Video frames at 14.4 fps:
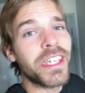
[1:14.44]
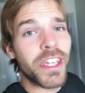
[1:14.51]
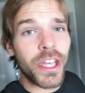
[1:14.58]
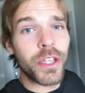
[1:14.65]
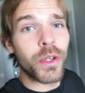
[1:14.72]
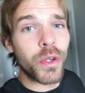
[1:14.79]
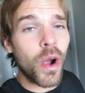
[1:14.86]

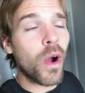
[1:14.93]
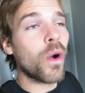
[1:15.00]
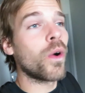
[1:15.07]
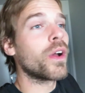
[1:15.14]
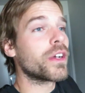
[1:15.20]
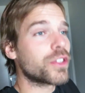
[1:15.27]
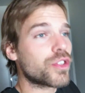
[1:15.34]
Here you
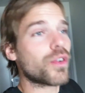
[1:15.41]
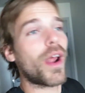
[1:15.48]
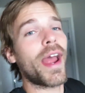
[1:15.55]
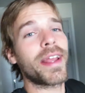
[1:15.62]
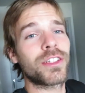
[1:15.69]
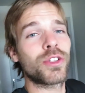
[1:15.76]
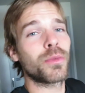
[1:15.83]
go,
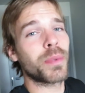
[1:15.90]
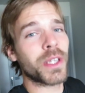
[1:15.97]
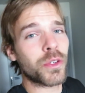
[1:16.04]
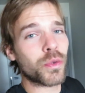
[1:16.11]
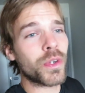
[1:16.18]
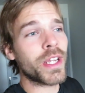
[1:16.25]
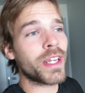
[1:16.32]
trying to be
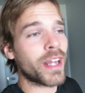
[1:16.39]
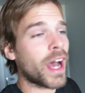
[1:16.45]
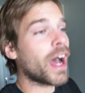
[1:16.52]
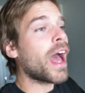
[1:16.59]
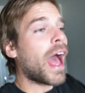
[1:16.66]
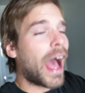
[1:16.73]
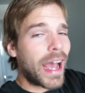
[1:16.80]
green,
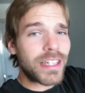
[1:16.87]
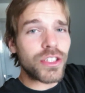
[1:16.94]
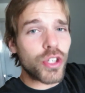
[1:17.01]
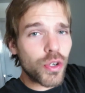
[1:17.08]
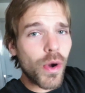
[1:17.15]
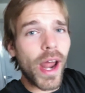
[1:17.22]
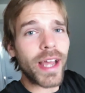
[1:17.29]
huh? I
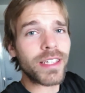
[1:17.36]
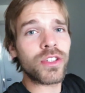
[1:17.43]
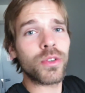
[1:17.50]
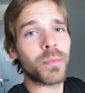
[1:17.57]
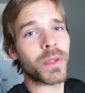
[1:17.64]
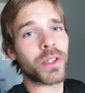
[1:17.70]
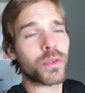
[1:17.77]
tried
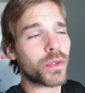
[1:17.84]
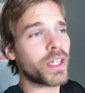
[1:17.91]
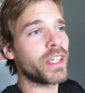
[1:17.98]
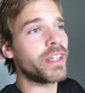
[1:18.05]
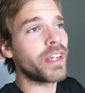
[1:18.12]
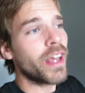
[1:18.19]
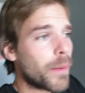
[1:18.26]
to be
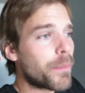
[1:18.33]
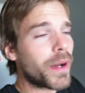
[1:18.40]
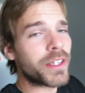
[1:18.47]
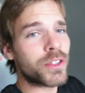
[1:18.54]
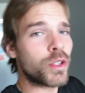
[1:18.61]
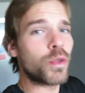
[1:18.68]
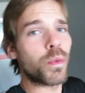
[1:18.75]
green,
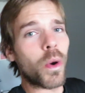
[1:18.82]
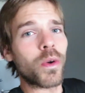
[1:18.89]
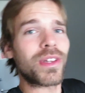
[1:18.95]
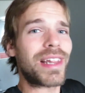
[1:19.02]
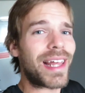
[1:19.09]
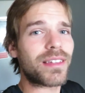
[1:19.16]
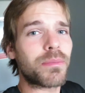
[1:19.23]
but you
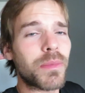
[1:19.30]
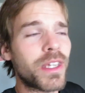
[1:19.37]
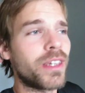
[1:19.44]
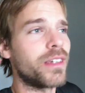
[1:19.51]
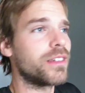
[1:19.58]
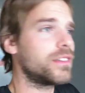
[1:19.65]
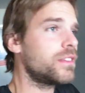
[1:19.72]
won't let
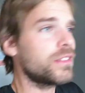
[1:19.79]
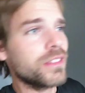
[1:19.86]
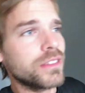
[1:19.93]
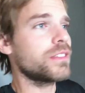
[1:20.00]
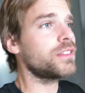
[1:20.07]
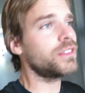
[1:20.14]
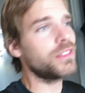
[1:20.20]
me.
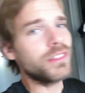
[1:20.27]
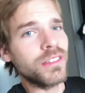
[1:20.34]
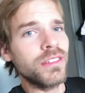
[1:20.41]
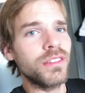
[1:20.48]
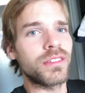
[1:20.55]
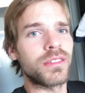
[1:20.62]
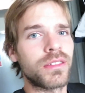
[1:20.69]

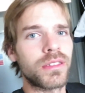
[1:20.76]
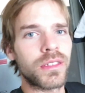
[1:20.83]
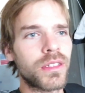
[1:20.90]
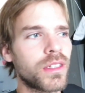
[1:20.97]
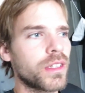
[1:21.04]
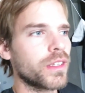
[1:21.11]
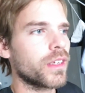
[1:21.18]

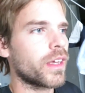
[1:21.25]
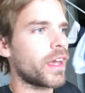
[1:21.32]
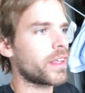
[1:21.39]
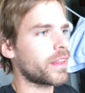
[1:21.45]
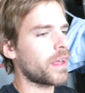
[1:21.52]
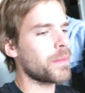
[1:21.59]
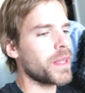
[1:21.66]

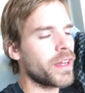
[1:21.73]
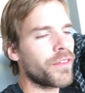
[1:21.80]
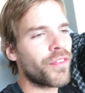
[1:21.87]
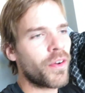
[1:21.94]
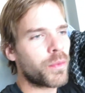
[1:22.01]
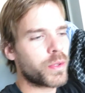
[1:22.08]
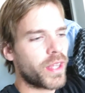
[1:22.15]
And I mean,
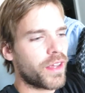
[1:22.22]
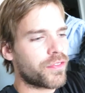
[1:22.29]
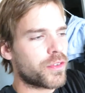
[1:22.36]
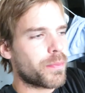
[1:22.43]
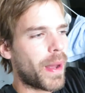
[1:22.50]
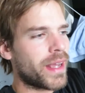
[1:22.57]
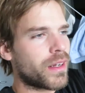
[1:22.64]
if I would have
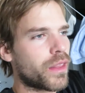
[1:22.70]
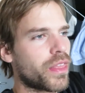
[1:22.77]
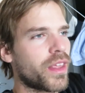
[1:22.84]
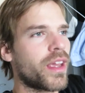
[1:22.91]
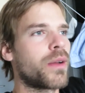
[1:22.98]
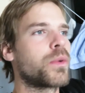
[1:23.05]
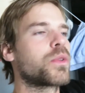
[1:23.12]
to buy the
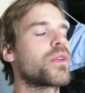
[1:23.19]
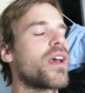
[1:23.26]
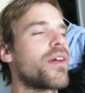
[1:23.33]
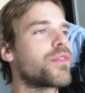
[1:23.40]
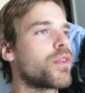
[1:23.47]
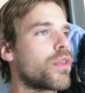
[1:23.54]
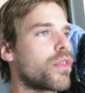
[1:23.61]
thing, I would
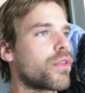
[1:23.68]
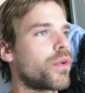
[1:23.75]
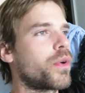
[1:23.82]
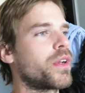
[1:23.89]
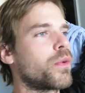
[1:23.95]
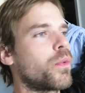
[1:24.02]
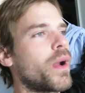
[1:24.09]
have to
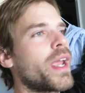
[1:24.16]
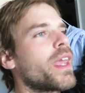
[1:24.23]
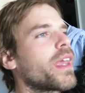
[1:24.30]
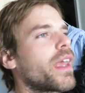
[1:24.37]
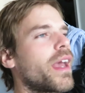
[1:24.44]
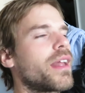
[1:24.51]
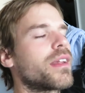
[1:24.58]
throw it away
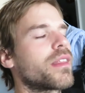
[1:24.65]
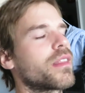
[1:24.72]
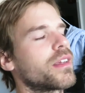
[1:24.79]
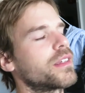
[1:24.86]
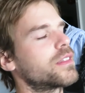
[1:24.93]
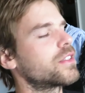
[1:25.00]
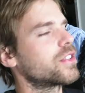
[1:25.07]
again, and
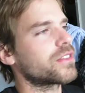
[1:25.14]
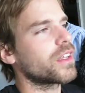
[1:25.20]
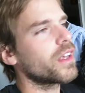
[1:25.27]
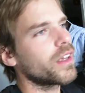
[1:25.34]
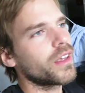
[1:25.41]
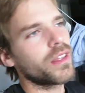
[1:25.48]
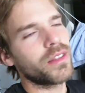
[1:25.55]
that is just...
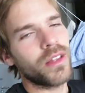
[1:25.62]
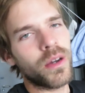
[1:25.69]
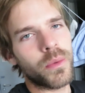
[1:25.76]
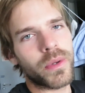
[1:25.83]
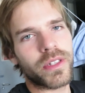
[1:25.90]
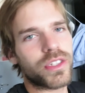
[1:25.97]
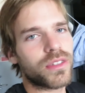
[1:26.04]

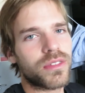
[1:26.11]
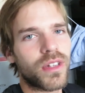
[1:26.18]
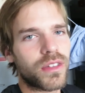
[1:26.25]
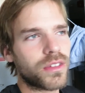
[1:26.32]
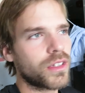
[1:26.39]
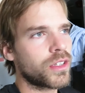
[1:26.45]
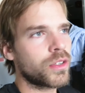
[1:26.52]
No, we're just
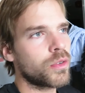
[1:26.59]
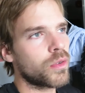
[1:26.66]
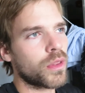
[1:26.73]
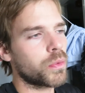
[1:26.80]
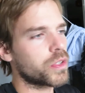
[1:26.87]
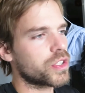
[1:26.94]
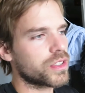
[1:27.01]
not gonna do
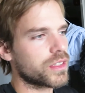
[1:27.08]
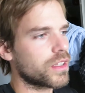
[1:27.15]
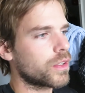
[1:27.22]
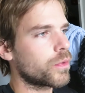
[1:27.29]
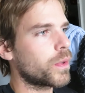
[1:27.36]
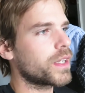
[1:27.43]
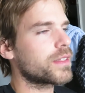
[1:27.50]
it. We're just
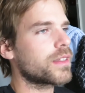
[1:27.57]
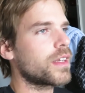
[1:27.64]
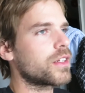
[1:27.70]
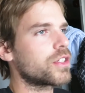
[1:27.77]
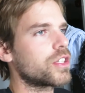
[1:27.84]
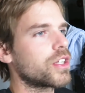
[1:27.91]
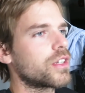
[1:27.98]
gonna waste
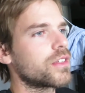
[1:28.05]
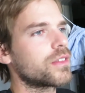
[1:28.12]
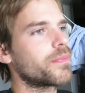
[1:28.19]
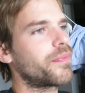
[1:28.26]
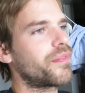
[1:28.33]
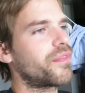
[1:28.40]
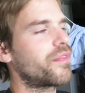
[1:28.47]
energy, because